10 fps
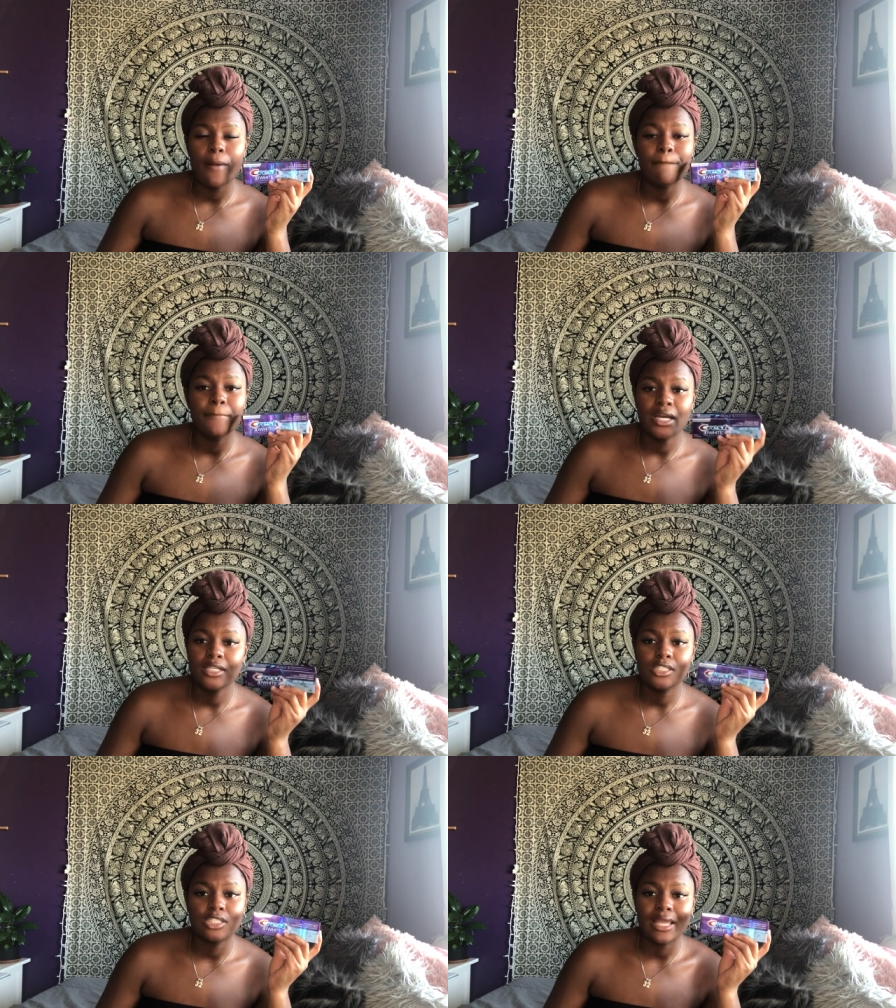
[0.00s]

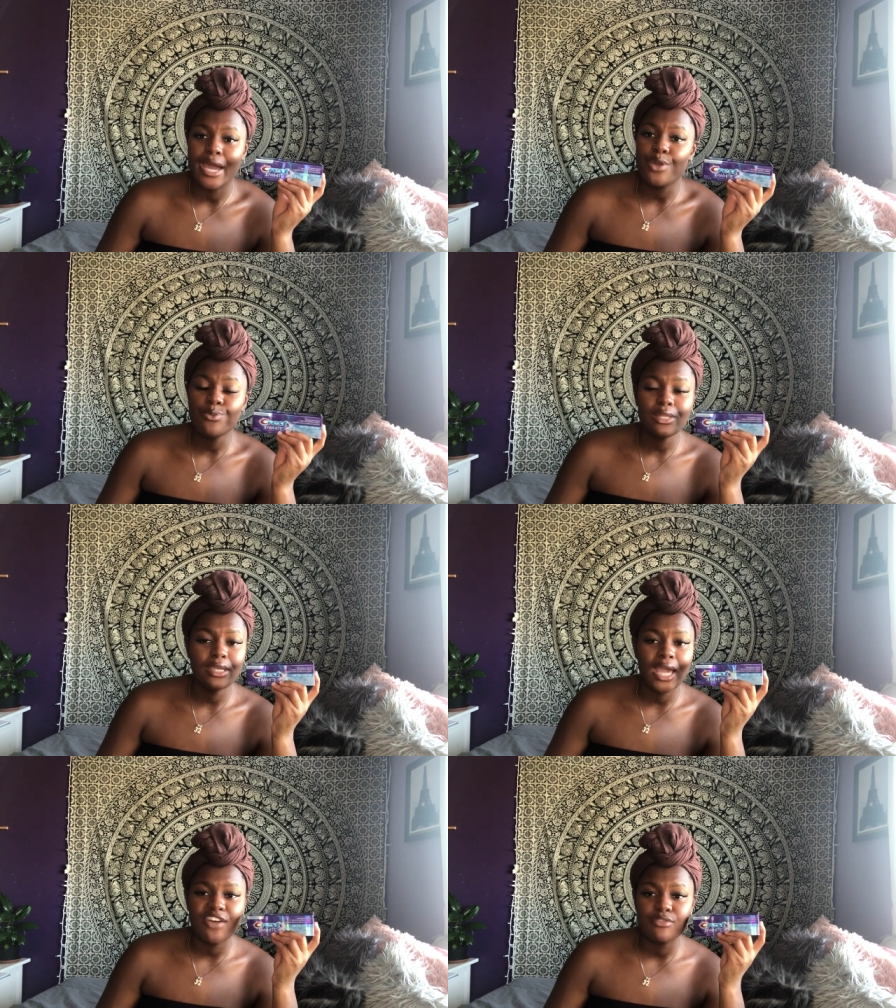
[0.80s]
much. Like, I don't
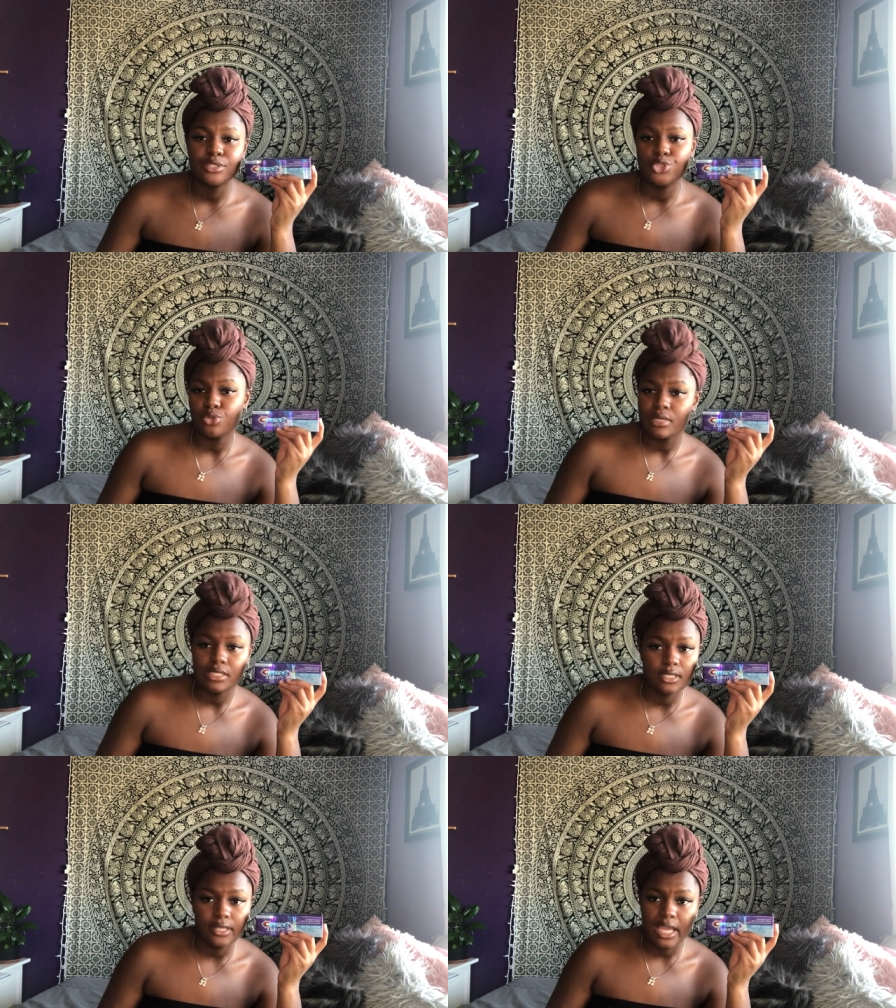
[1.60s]
really have too much
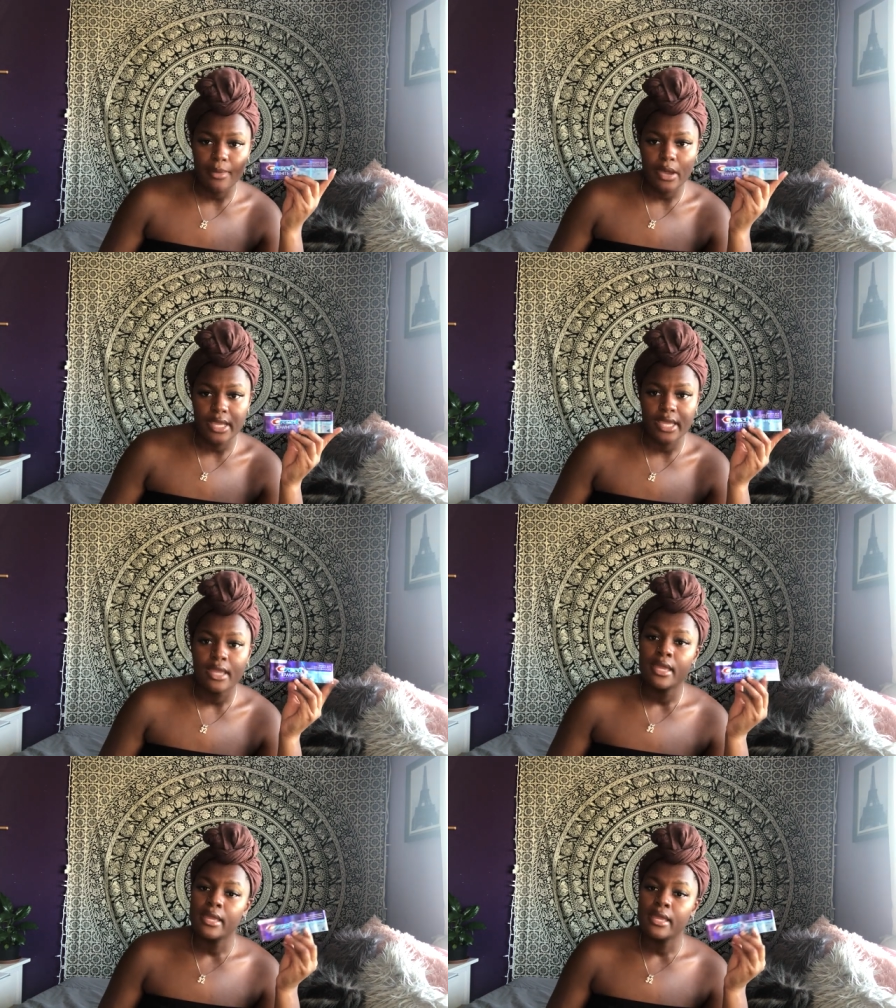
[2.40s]
to say about it.